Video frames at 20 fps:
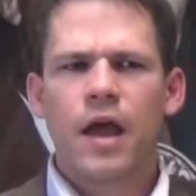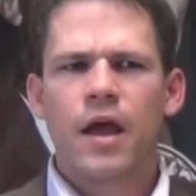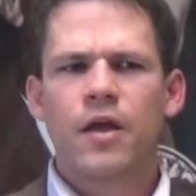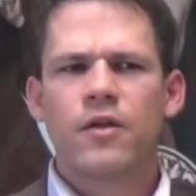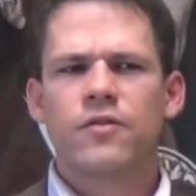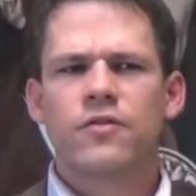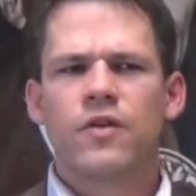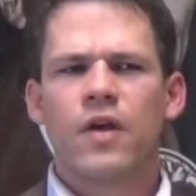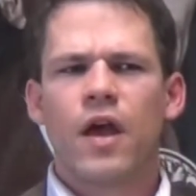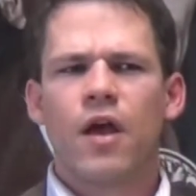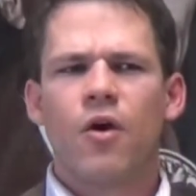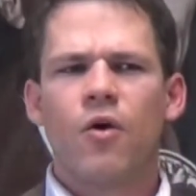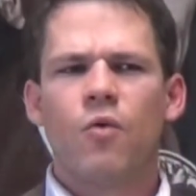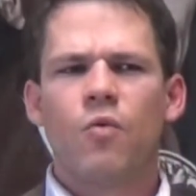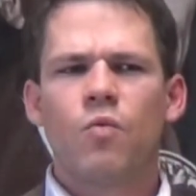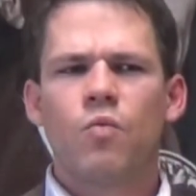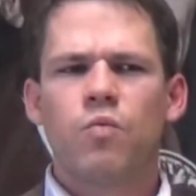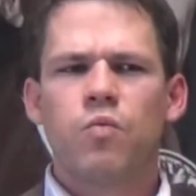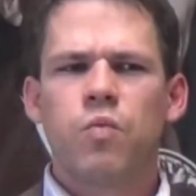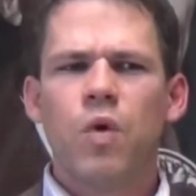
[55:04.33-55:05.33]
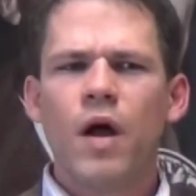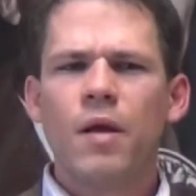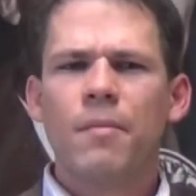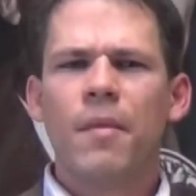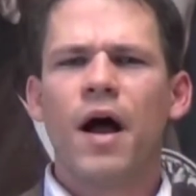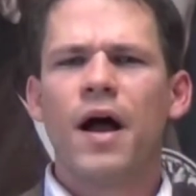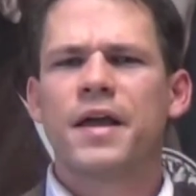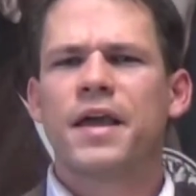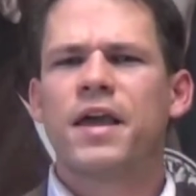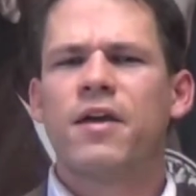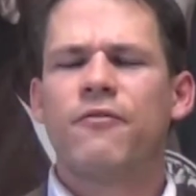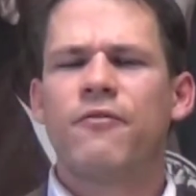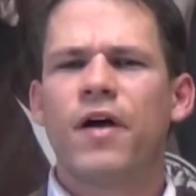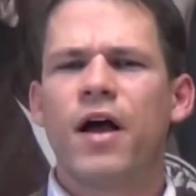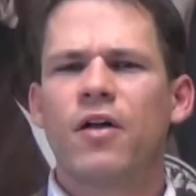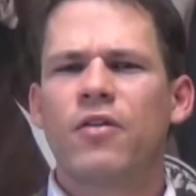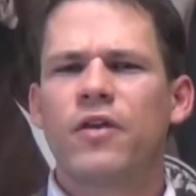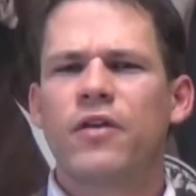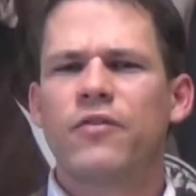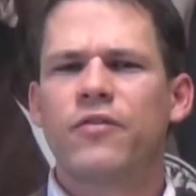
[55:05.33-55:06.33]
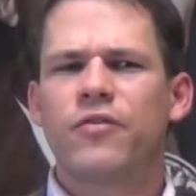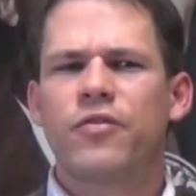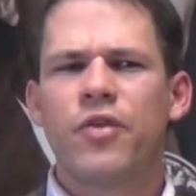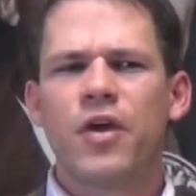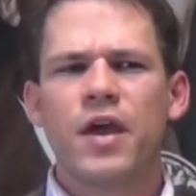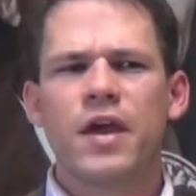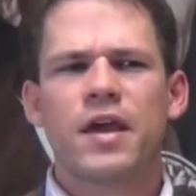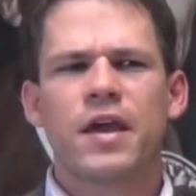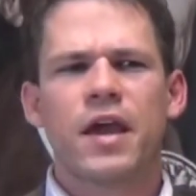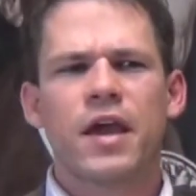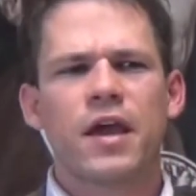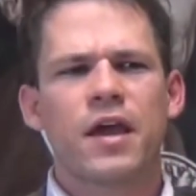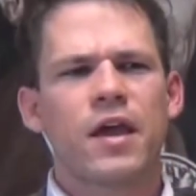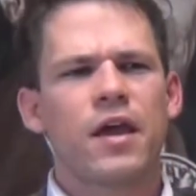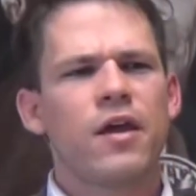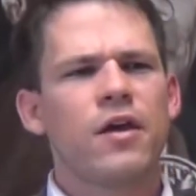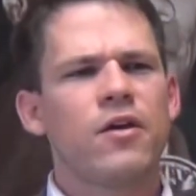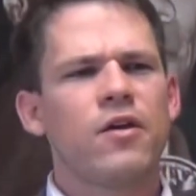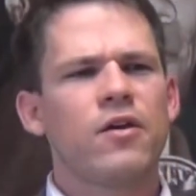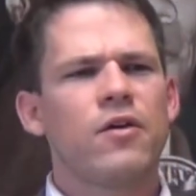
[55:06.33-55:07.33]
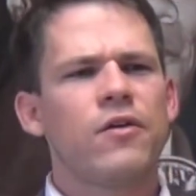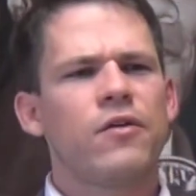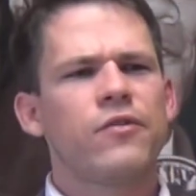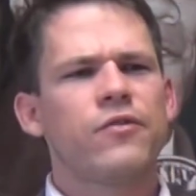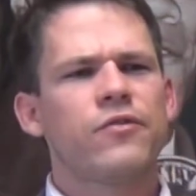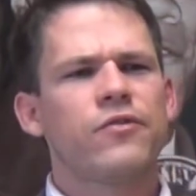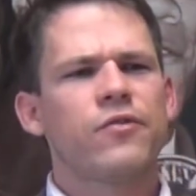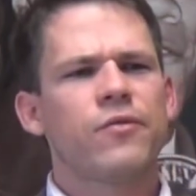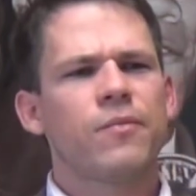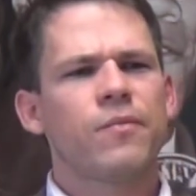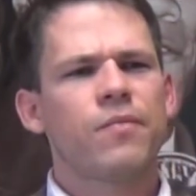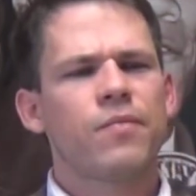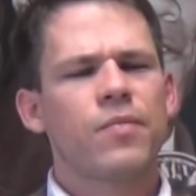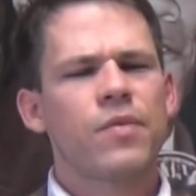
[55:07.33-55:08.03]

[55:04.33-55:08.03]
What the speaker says: And what Machiavelli's thinking is,